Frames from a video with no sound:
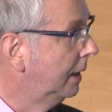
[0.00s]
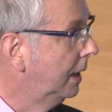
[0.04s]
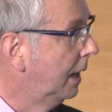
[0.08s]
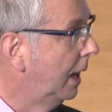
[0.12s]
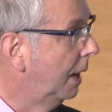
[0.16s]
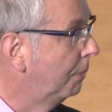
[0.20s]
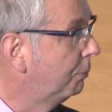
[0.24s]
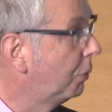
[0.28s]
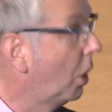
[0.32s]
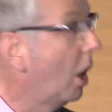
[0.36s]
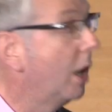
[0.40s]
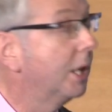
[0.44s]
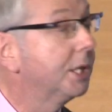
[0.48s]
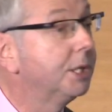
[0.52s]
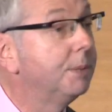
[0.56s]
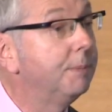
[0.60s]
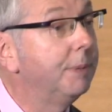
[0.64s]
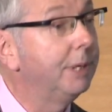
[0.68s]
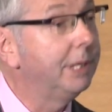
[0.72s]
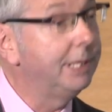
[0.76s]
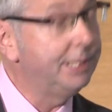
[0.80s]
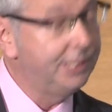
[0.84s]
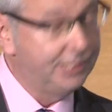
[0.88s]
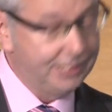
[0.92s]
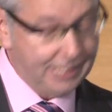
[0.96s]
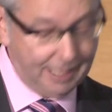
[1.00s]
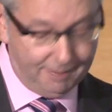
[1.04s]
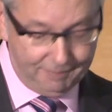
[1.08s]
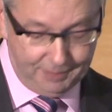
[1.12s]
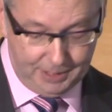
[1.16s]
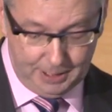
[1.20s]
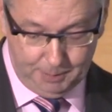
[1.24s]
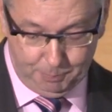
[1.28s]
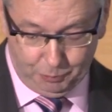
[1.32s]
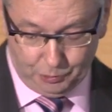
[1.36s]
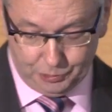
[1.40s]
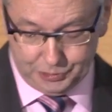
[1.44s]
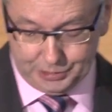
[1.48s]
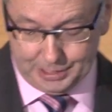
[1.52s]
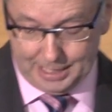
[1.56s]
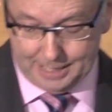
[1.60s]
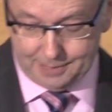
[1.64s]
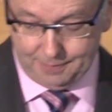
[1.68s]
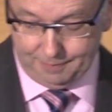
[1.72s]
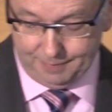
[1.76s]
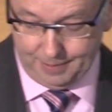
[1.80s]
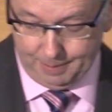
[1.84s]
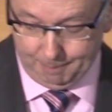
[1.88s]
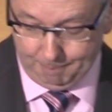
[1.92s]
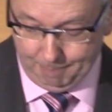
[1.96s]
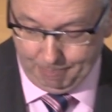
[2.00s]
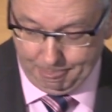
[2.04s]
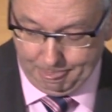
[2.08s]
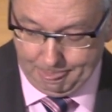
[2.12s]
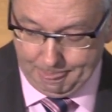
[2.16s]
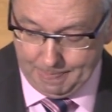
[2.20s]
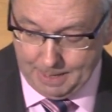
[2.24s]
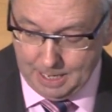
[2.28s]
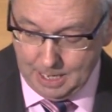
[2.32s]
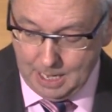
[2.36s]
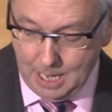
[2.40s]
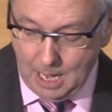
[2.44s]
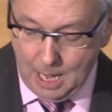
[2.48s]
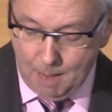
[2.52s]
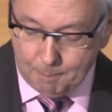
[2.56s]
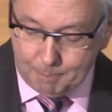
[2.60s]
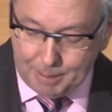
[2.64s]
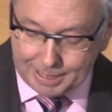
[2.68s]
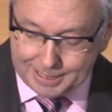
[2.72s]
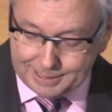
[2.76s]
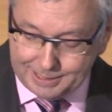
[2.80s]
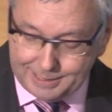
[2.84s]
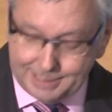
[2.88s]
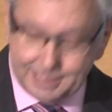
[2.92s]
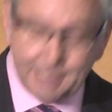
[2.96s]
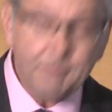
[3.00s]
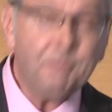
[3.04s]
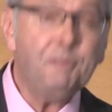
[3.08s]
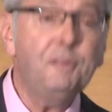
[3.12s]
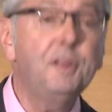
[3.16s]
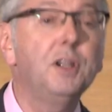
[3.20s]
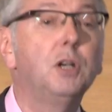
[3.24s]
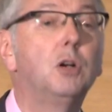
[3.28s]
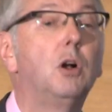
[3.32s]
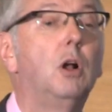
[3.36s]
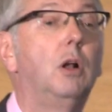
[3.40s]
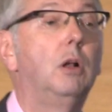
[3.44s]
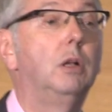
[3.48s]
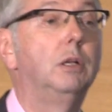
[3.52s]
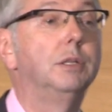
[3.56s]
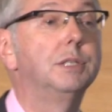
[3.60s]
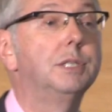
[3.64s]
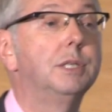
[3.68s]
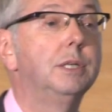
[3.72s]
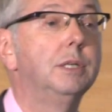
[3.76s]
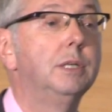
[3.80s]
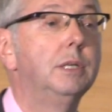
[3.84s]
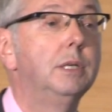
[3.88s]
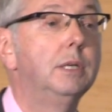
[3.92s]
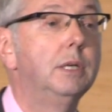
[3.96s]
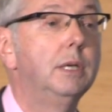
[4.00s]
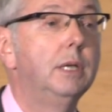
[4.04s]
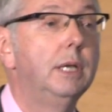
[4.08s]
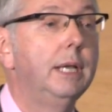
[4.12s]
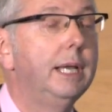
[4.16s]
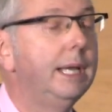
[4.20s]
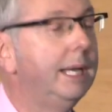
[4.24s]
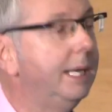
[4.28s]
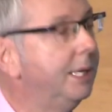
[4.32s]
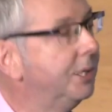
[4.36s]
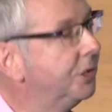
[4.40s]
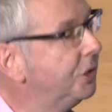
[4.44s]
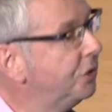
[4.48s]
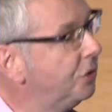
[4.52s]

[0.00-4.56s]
approximately 70% of them. But difficult is